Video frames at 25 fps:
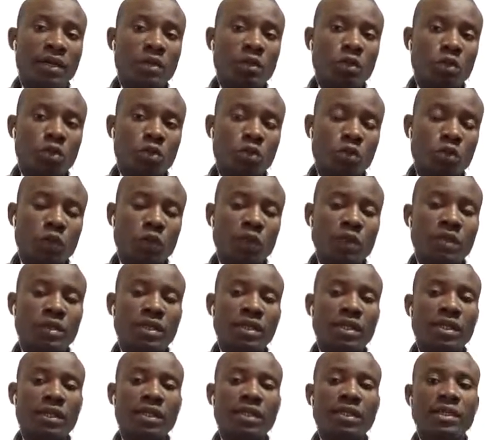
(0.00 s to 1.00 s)
through which
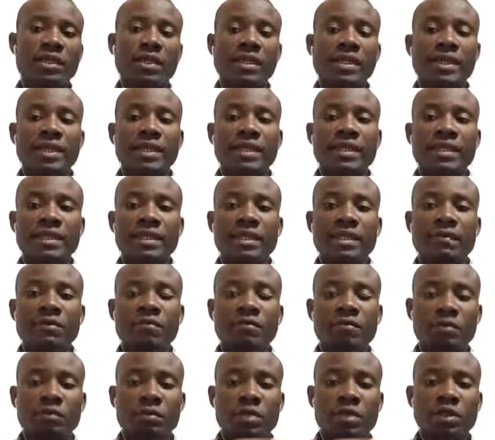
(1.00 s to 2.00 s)
the
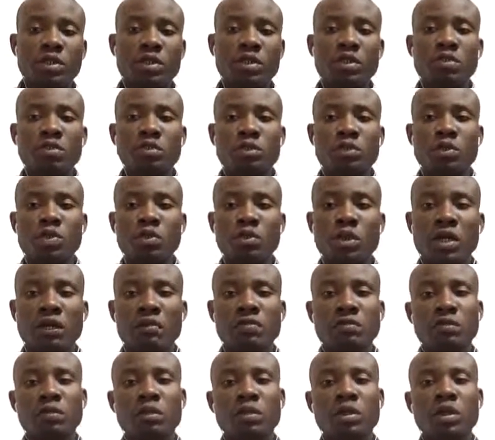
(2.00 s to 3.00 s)
information will
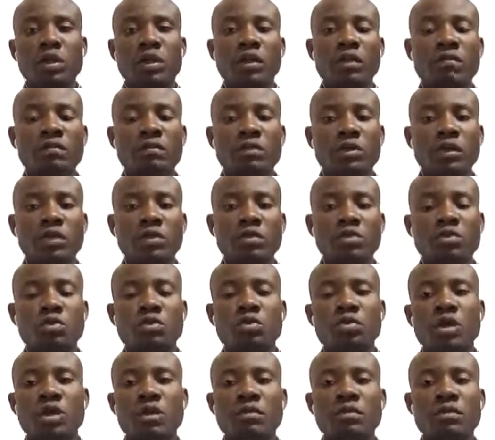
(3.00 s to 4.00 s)
travel or your voice will
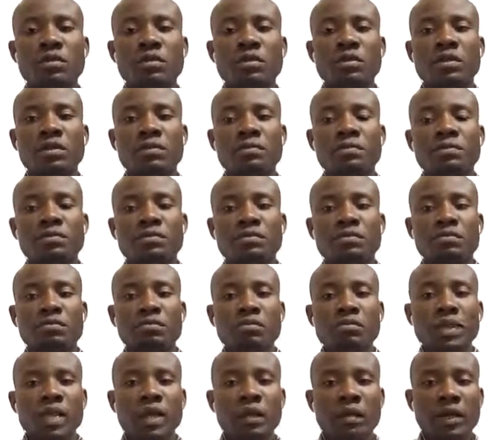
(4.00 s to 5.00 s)
travel.
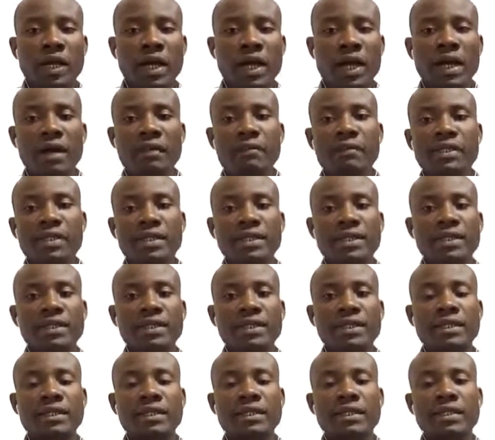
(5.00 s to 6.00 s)
Or have at
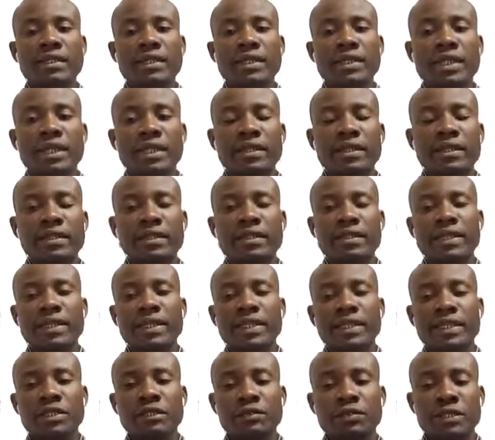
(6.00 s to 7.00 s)
the other
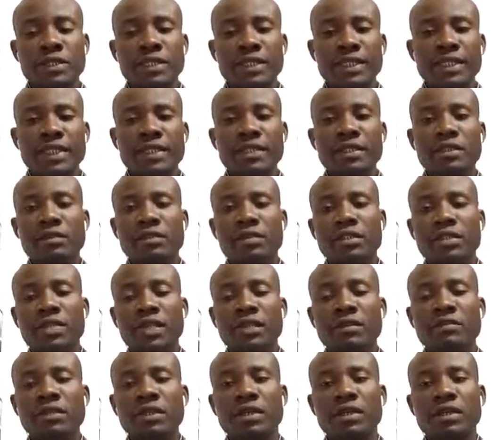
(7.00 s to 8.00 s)
end we need a
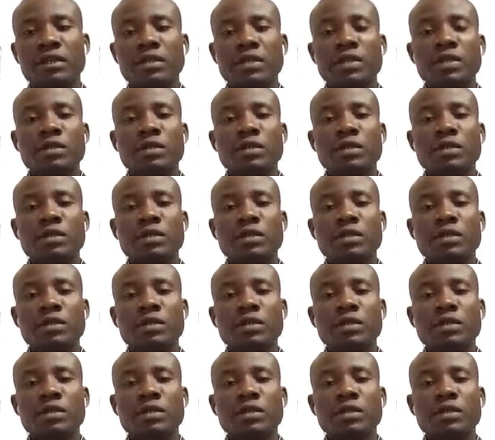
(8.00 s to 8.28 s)
receiver,